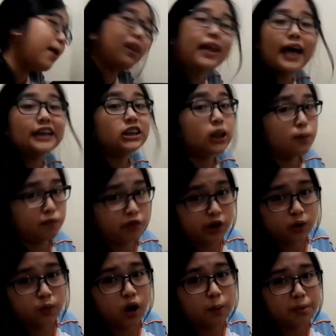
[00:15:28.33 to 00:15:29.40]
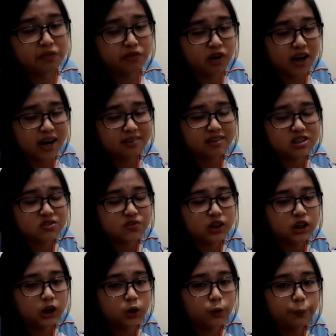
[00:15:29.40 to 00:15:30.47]
my last tip for you all before I end this
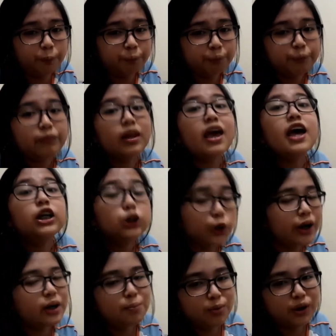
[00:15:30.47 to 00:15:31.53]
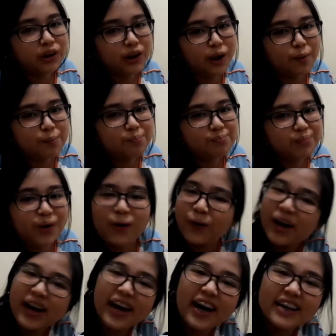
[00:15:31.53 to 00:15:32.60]
video, join a book club.
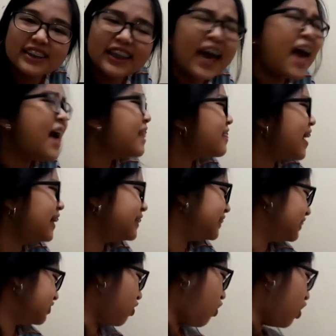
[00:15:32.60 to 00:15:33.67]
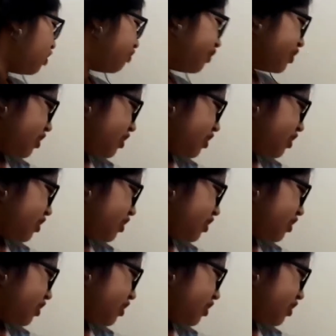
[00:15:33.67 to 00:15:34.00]
Okay guys, that's all for